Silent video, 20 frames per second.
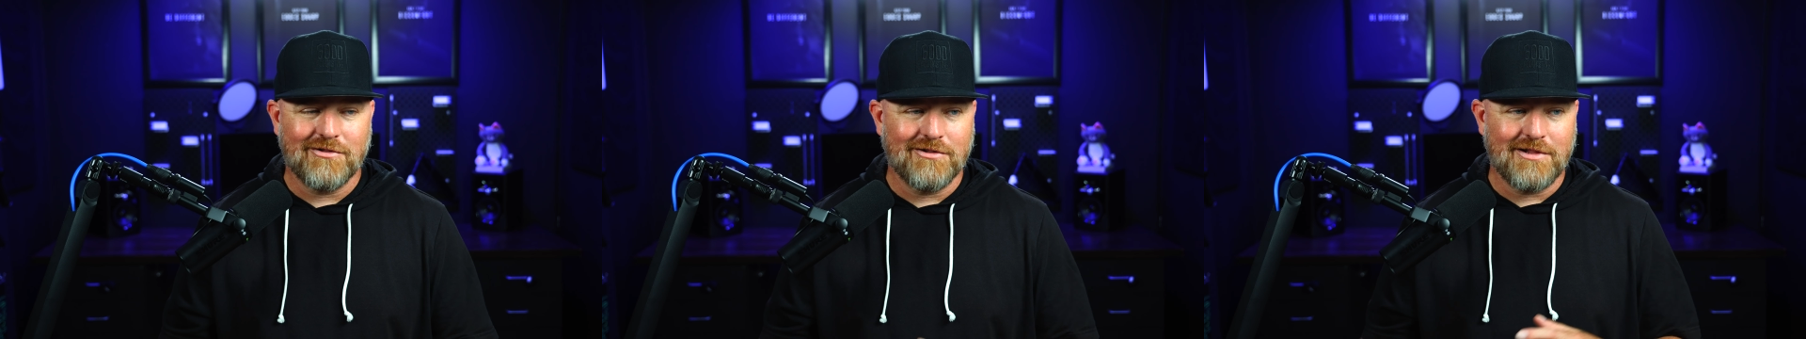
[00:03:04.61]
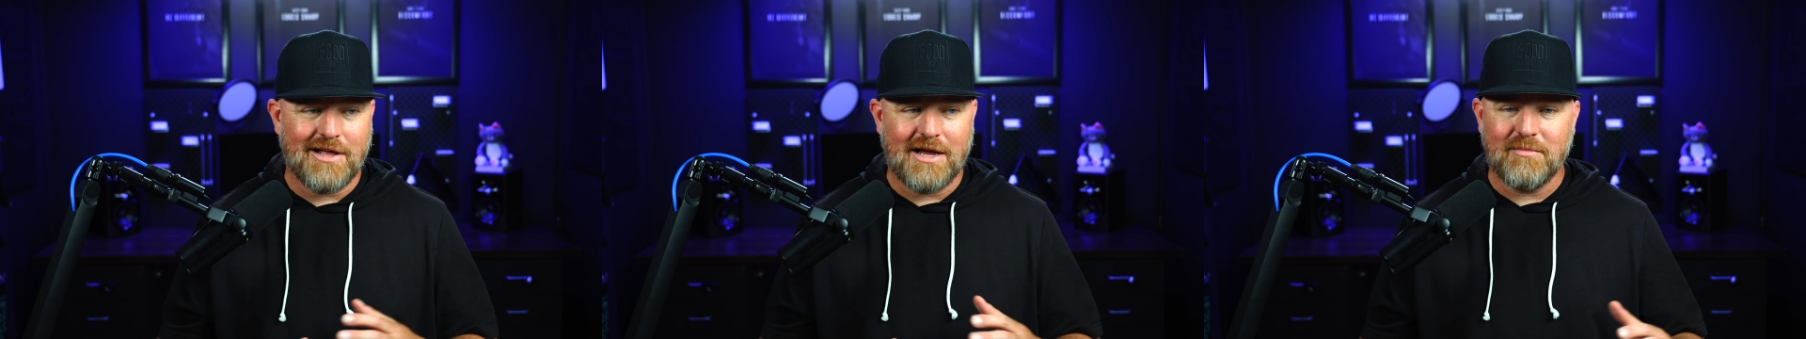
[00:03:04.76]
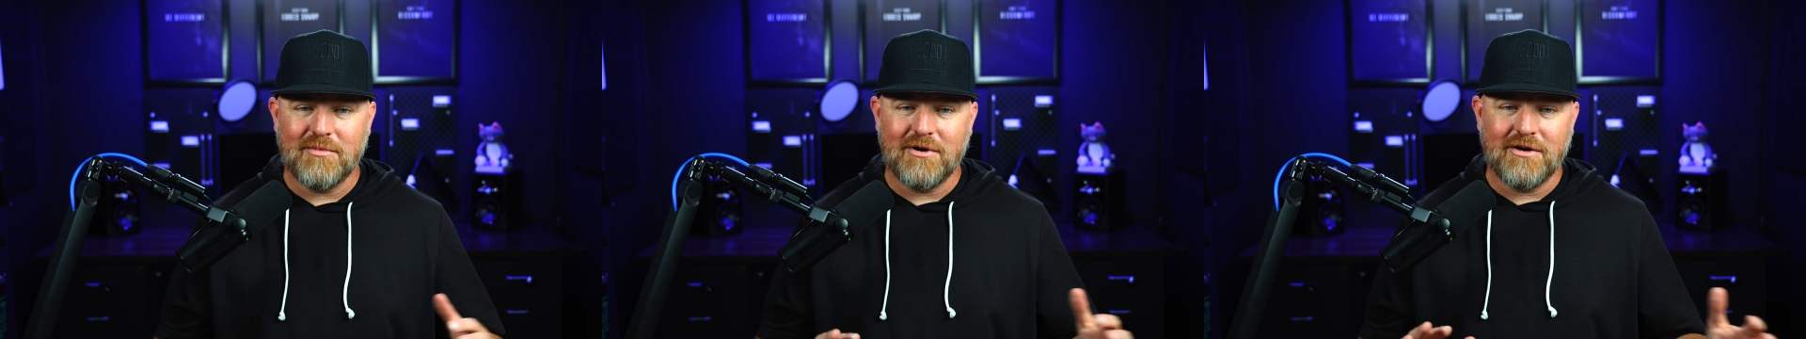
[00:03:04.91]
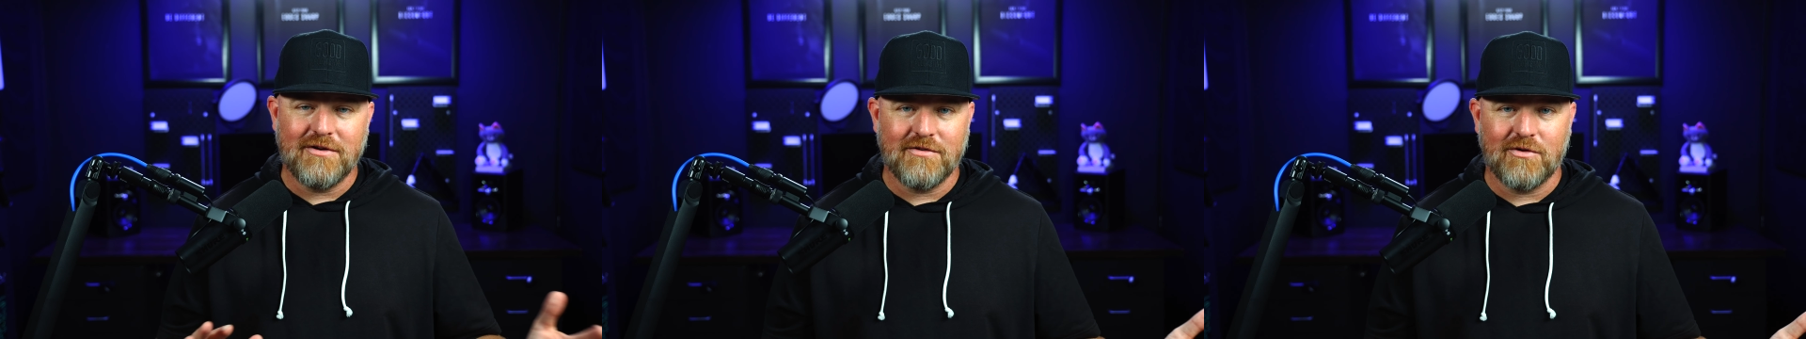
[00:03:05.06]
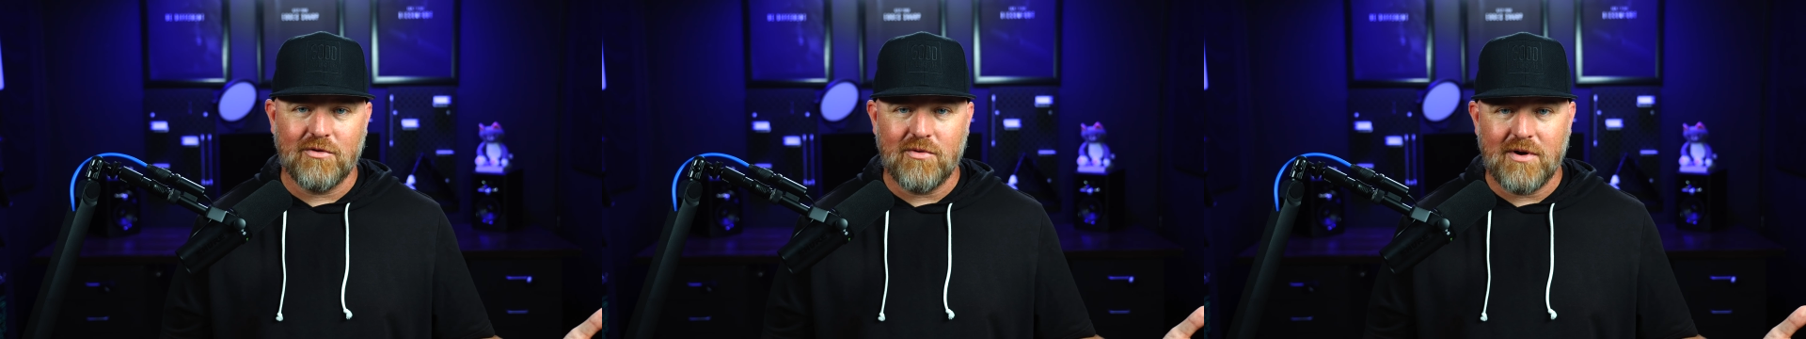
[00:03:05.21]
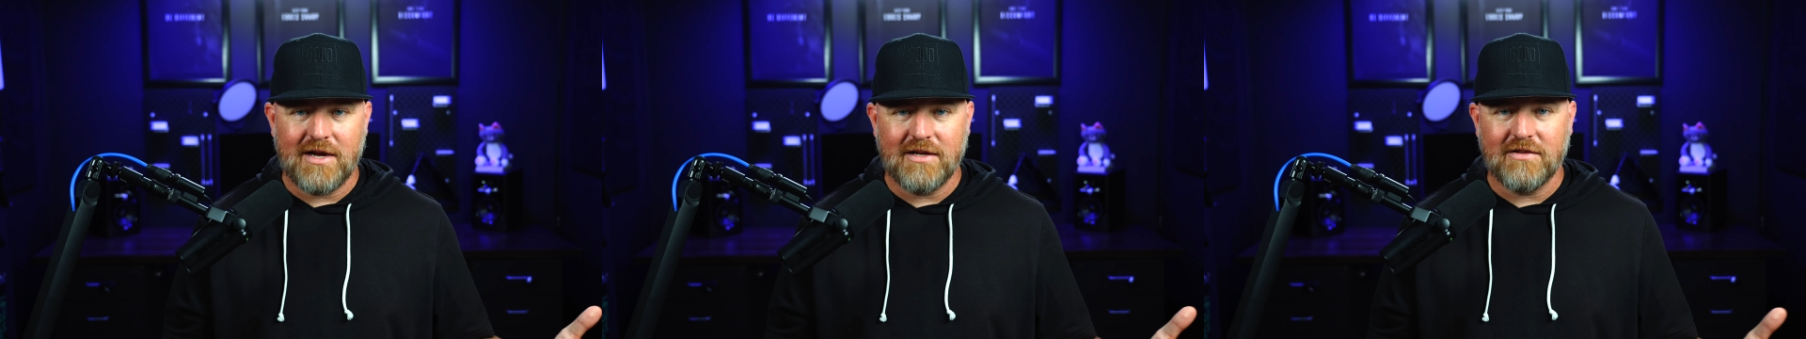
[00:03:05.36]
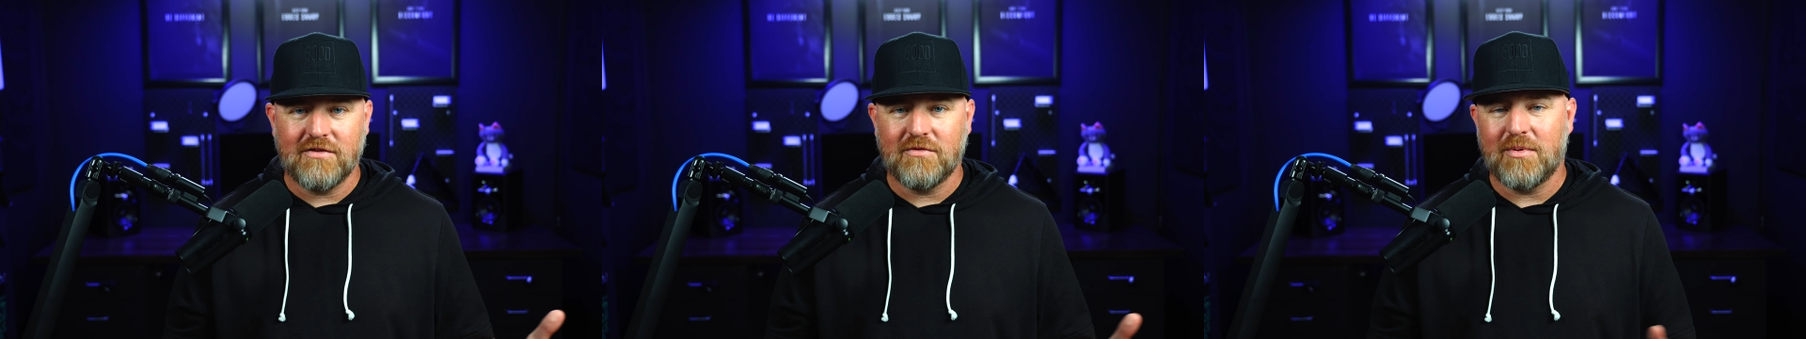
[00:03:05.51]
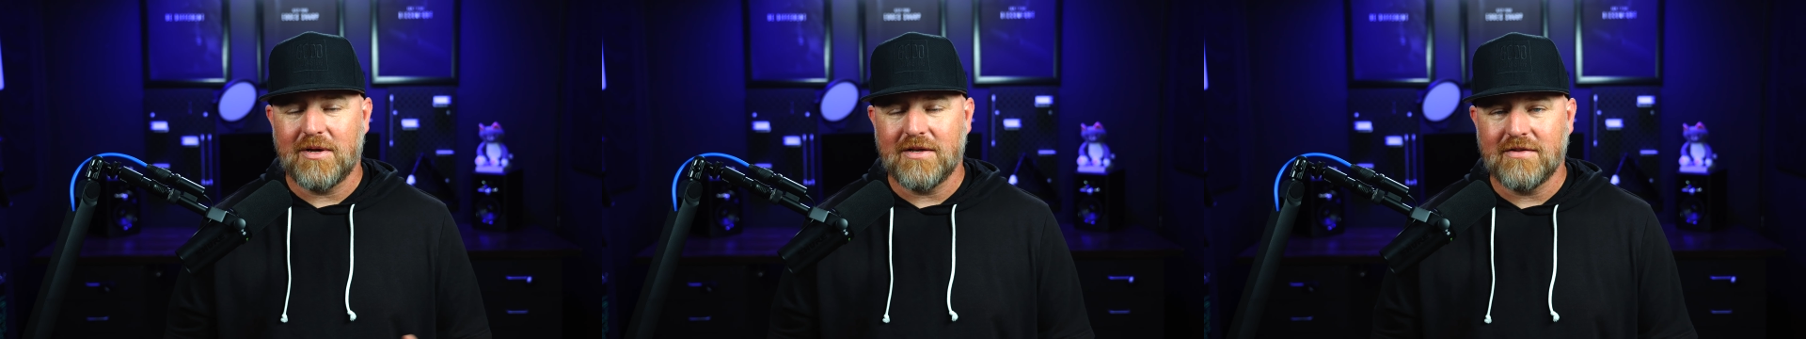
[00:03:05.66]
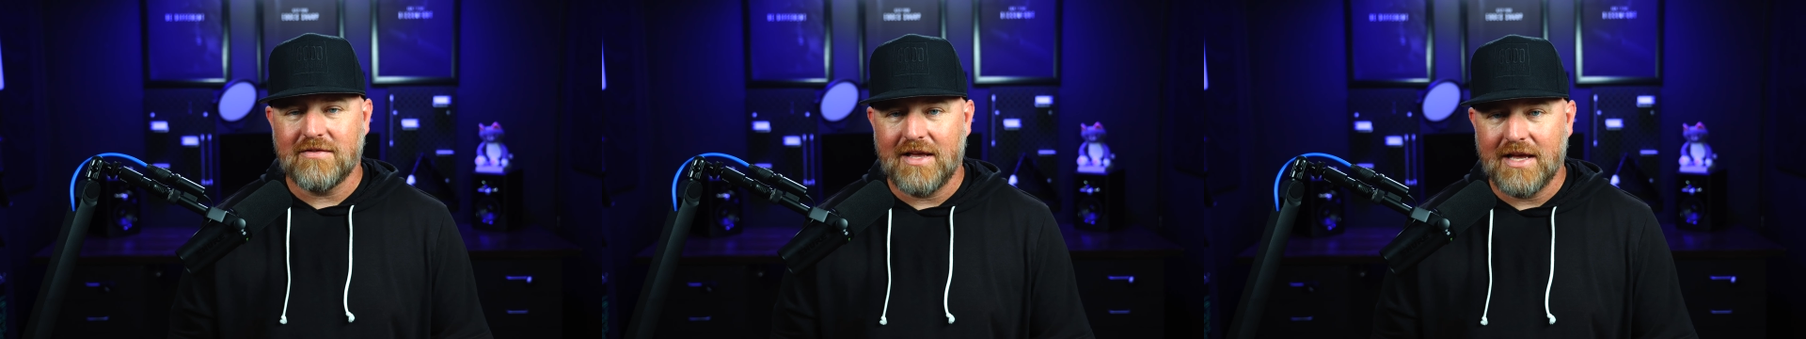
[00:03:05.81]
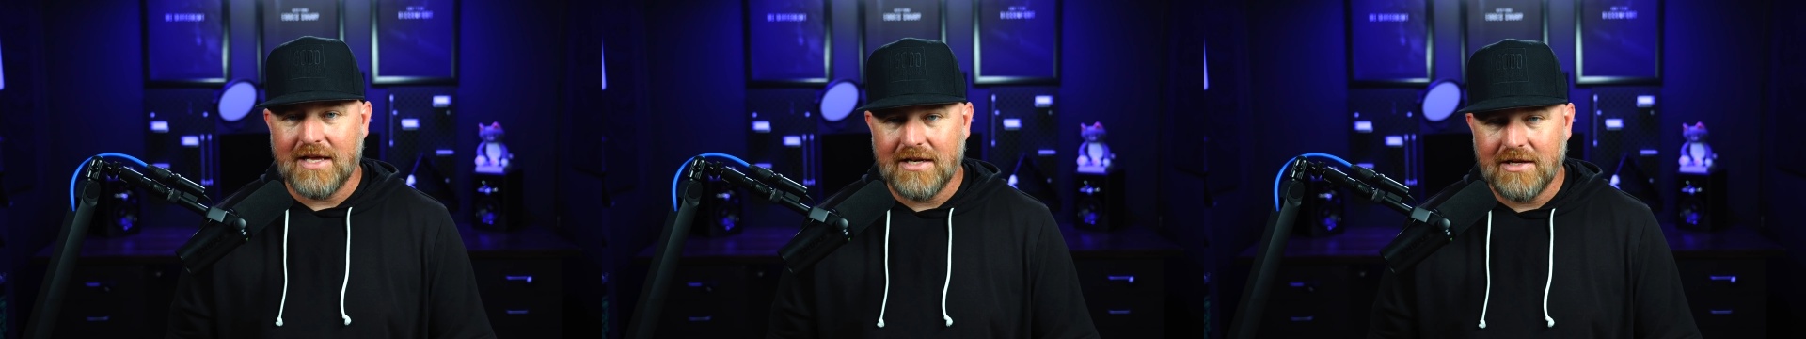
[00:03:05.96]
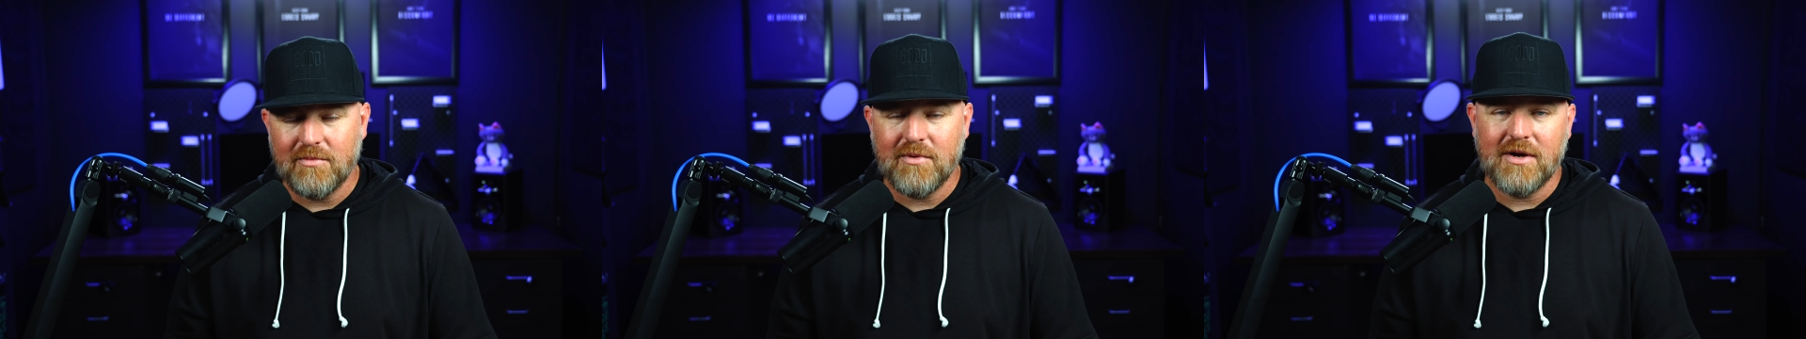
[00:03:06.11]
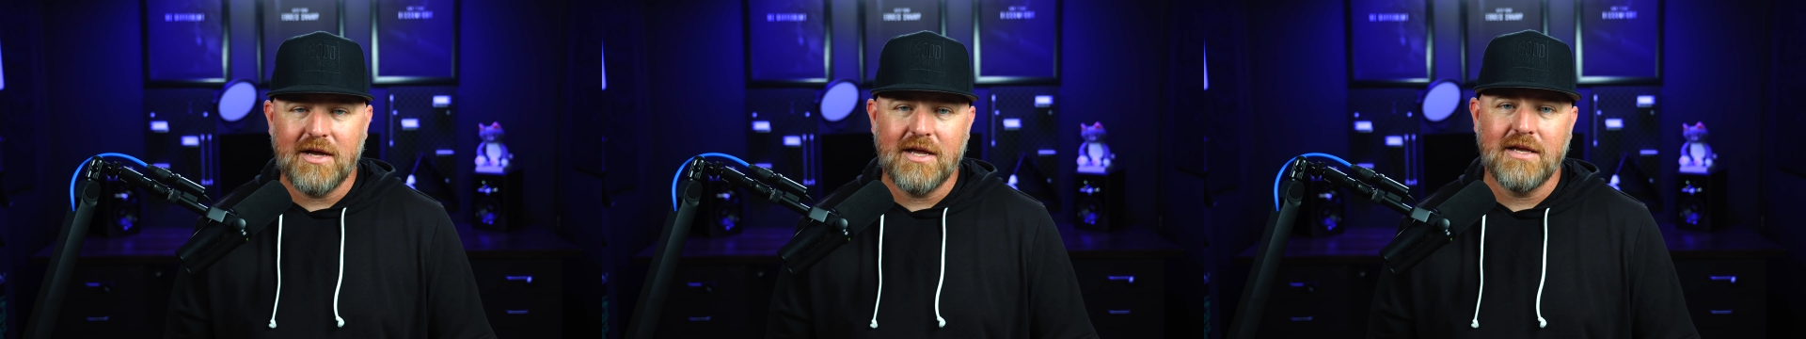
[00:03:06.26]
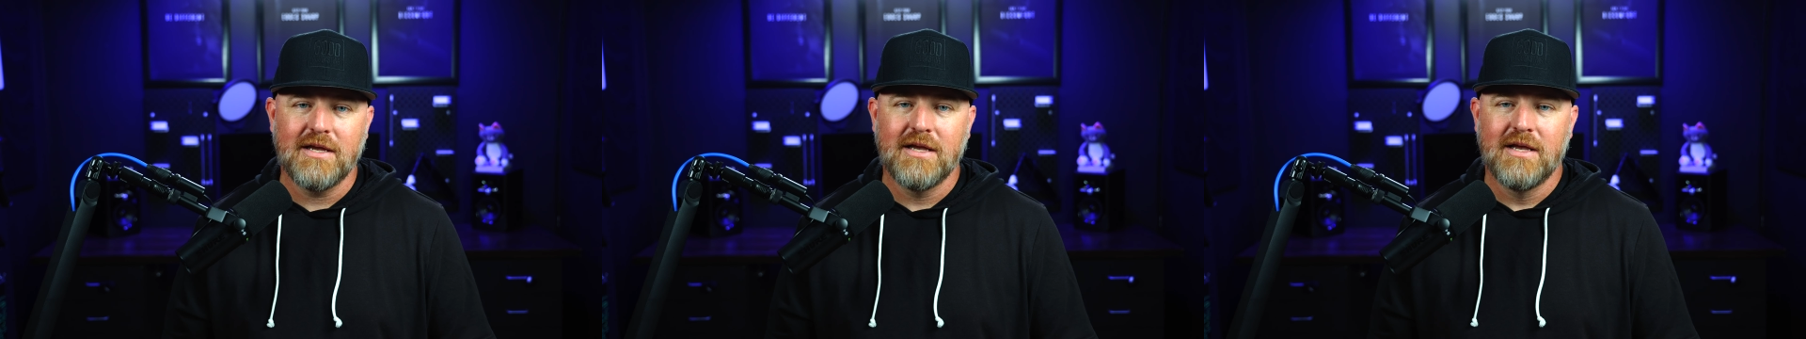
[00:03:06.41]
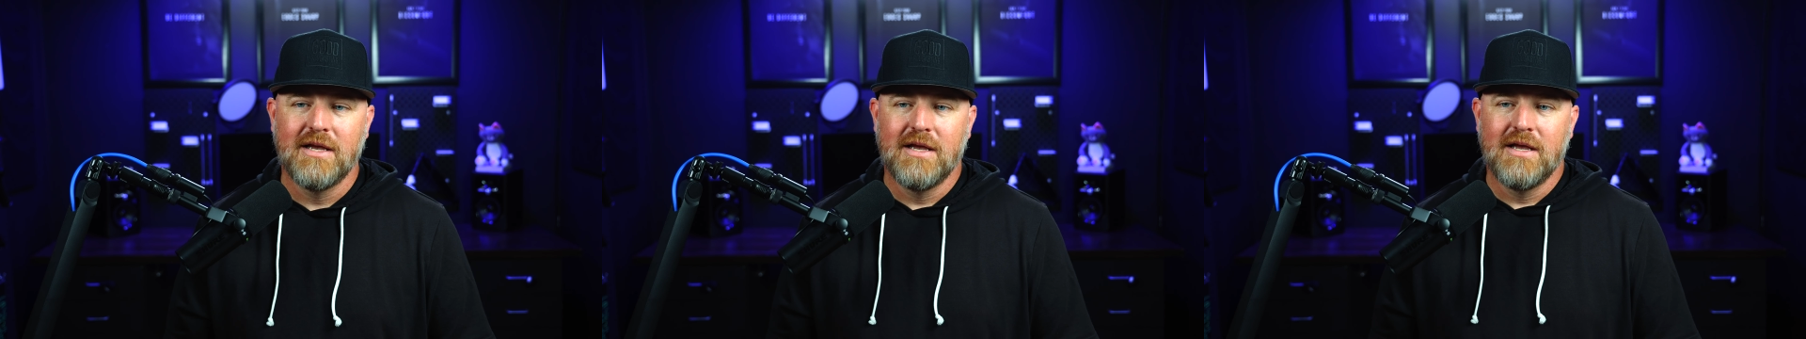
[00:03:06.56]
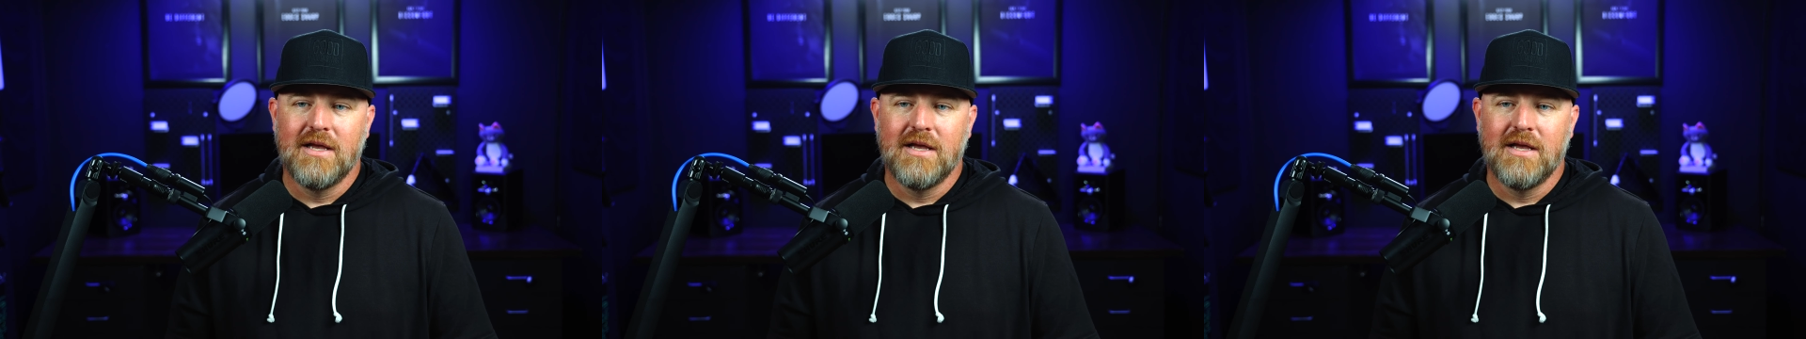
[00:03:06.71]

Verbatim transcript: The library is a quiet space anyway.